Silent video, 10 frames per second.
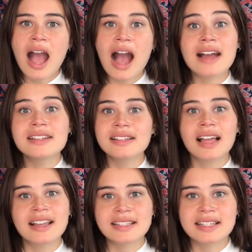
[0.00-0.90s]

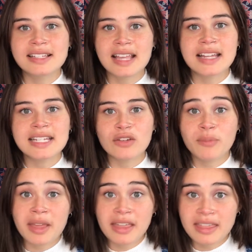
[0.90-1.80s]
idealizes the idea of
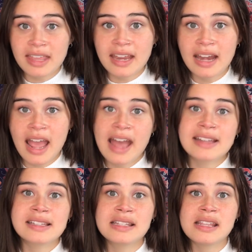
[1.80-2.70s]
being thin
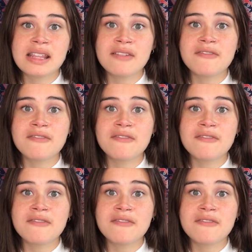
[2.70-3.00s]
as the